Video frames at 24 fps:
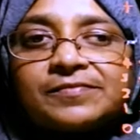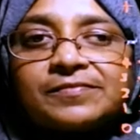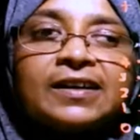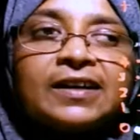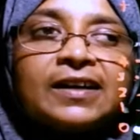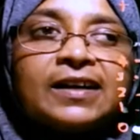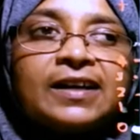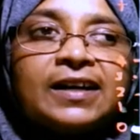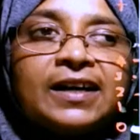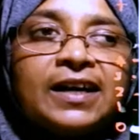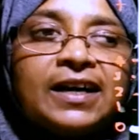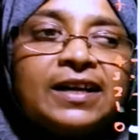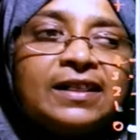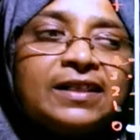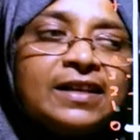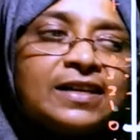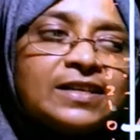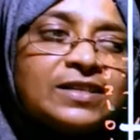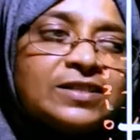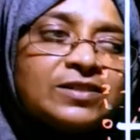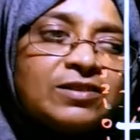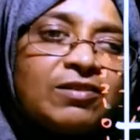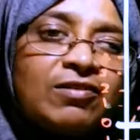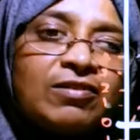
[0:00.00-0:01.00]
In this
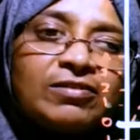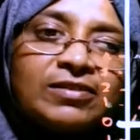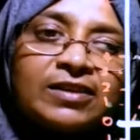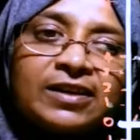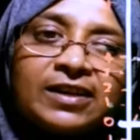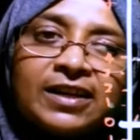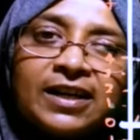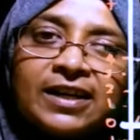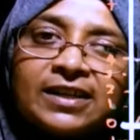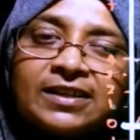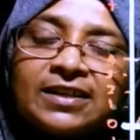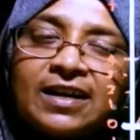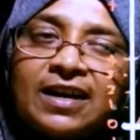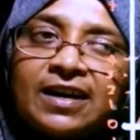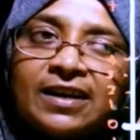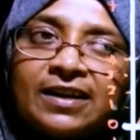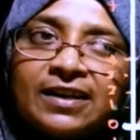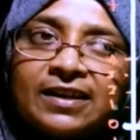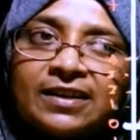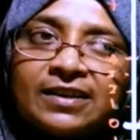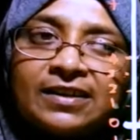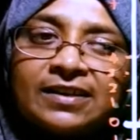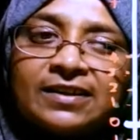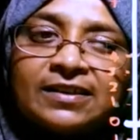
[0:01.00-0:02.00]
alternate
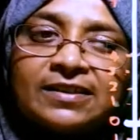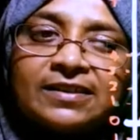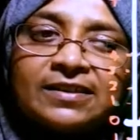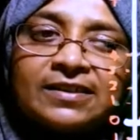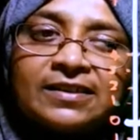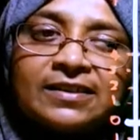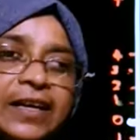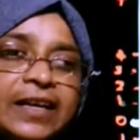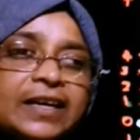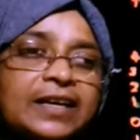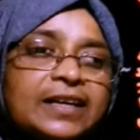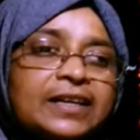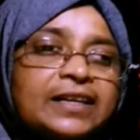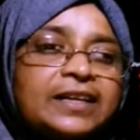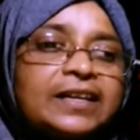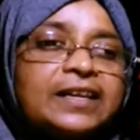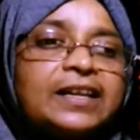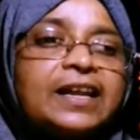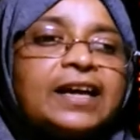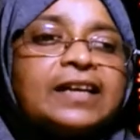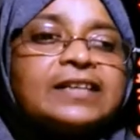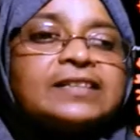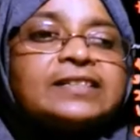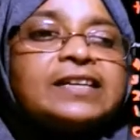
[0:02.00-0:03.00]
current,
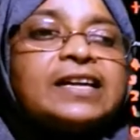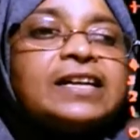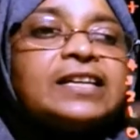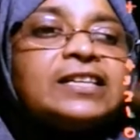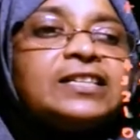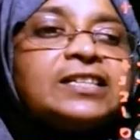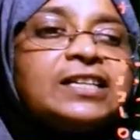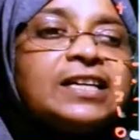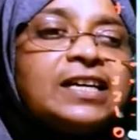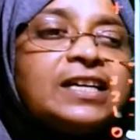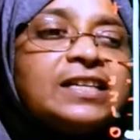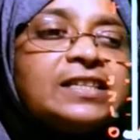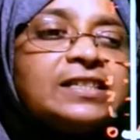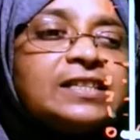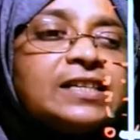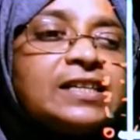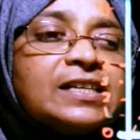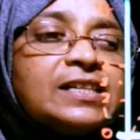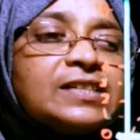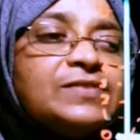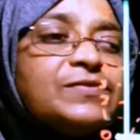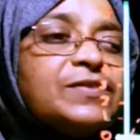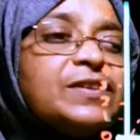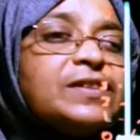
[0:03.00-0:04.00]
direction changes
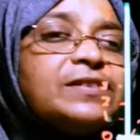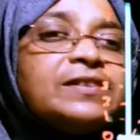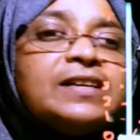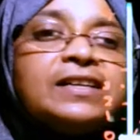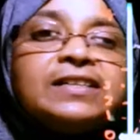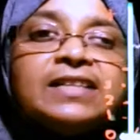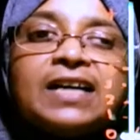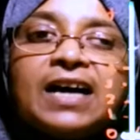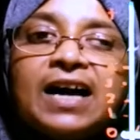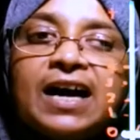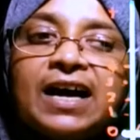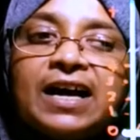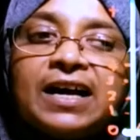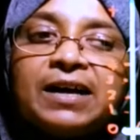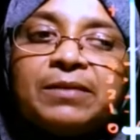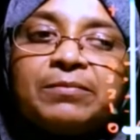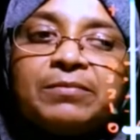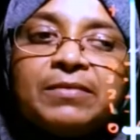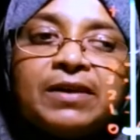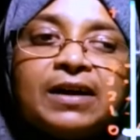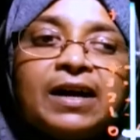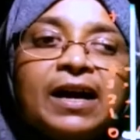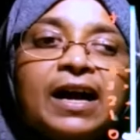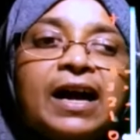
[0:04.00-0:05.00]
with the time
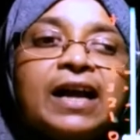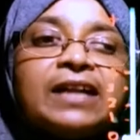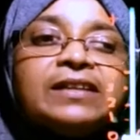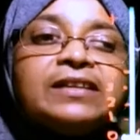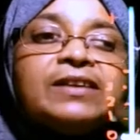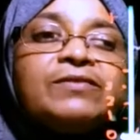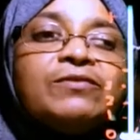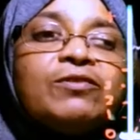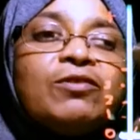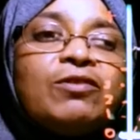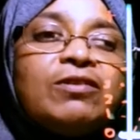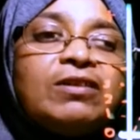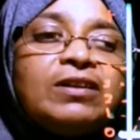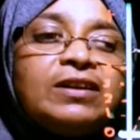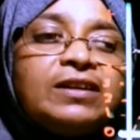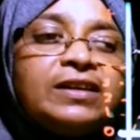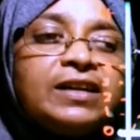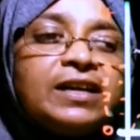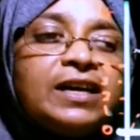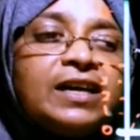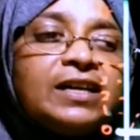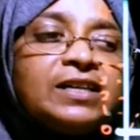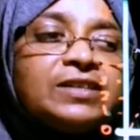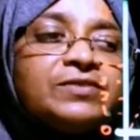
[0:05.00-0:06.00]
and the
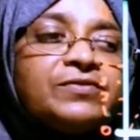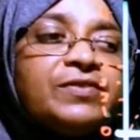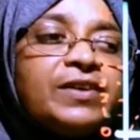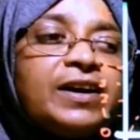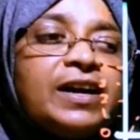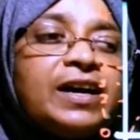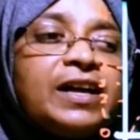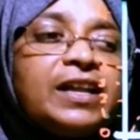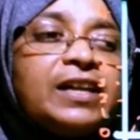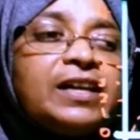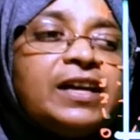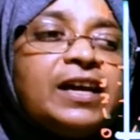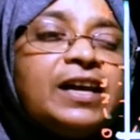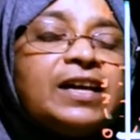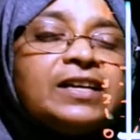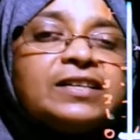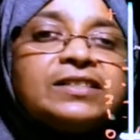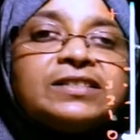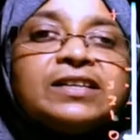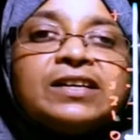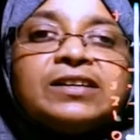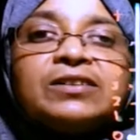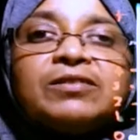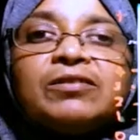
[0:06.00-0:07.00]
voltage
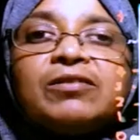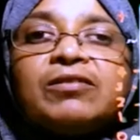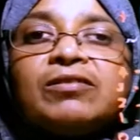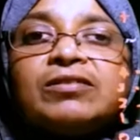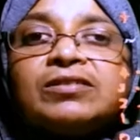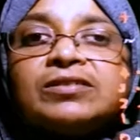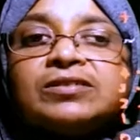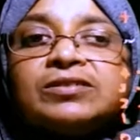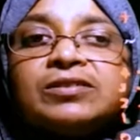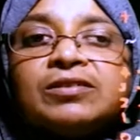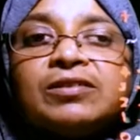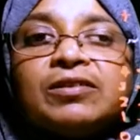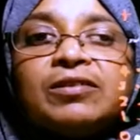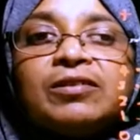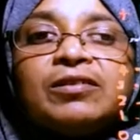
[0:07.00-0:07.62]
variation also